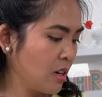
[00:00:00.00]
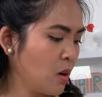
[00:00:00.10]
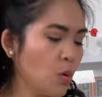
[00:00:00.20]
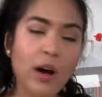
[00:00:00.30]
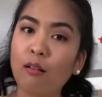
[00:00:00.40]

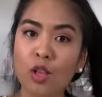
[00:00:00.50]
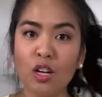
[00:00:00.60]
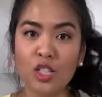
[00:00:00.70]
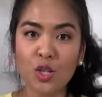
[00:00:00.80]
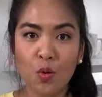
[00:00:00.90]
oh, how
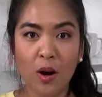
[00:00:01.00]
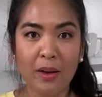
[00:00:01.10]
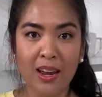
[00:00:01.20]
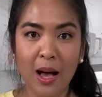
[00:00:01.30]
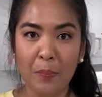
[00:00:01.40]
long do you warm
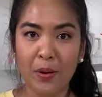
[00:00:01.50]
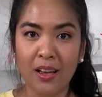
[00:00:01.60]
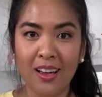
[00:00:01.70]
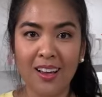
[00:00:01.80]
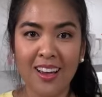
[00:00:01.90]
it up?
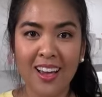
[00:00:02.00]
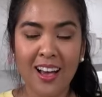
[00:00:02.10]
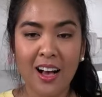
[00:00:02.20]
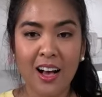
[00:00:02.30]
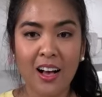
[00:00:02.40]

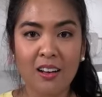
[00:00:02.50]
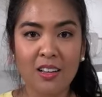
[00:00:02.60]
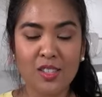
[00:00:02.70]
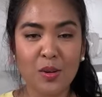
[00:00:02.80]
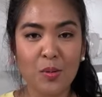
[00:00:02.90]

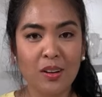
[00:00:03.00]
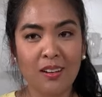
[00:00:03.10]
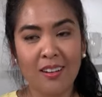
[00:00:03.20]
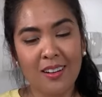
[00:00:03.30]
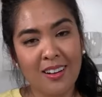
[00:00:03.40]
So,
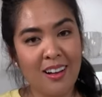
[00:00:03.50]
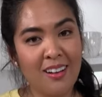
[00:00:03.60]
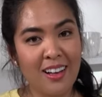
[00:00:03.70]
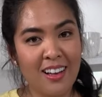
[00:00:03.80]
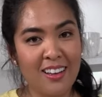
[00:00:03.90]

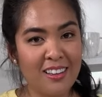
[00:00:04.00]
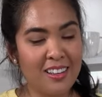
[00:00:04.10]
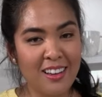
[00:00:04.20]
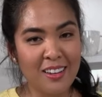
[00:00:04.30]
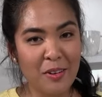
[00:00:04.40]

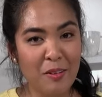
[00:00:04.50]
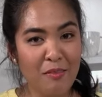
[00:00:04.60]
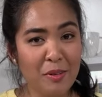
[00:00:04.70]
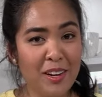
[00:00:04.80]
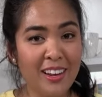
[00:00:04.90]
you know,
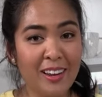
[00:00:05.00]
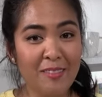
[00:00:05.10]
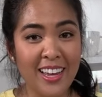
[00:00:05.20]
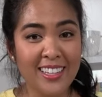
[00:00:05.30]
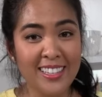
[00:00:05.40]
everywhere that I
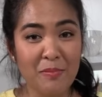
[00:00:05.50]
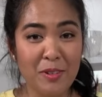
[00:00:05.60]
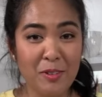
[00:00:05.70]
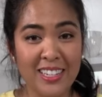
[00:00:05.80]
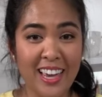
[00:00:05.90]
read, it said
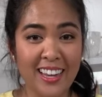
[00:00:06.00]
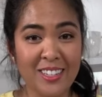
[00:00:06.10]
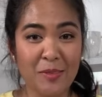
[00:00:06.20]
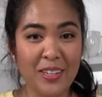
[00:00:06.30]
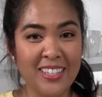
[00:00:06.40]
between 10 to
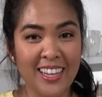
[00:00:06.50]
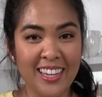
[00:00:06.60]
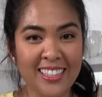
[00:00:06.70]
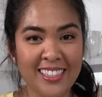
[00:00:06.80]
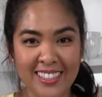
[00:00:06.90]
20
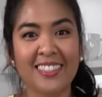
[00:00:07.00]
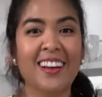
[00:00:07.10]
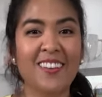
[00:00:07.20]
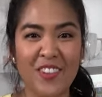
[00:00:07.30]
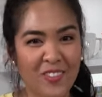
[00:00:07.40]
seconds.
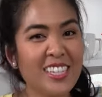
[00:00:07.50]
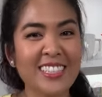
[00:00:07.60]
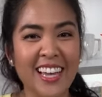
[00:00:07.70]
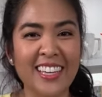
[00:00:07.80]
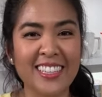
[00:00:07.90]
15
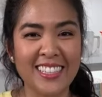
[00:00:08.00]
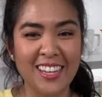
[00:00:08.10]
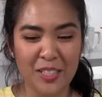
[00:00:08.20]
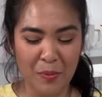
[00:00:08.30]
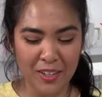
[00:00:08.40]
seconds
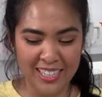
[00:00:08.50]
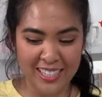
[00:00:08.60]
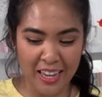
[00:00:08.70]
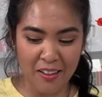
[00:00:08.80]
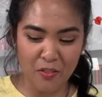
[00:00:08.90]
sounds pretty
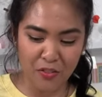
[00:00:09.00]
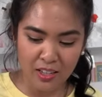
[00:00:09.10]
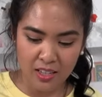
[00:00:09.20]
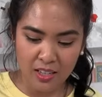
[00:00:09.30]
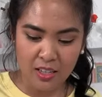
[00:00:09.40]
safe.
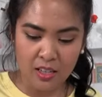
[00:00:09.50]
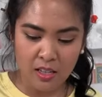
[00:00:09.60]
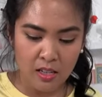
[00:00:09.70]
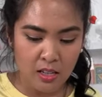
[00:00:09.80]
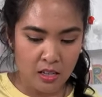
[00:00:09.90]

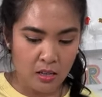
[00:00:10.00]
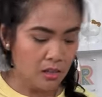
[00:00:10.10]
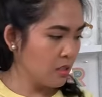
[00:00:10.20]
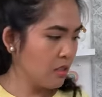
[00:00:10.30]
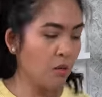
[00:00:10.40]

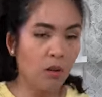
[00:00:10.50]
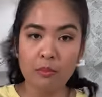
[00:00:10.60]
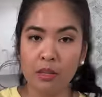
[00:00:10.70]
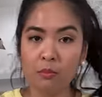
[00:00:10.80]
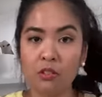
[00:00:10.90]
So I'm
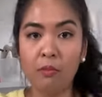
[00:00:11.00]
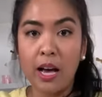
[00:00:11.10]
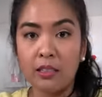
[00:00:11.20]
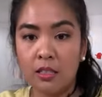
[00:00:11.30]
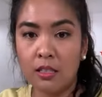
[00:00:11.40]
gonna move
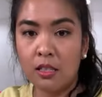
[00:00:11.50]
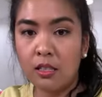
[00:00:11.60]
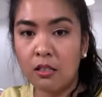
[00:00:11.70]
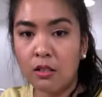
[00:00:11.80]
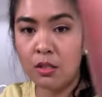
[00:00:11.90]
back to this because
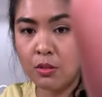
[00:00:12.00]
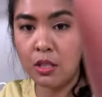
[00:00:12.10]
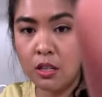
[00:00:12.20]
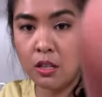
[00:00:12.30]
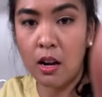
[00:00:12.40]
it looks really
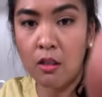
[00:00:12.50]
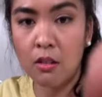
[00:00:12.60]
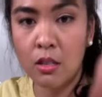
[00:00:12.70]
good now.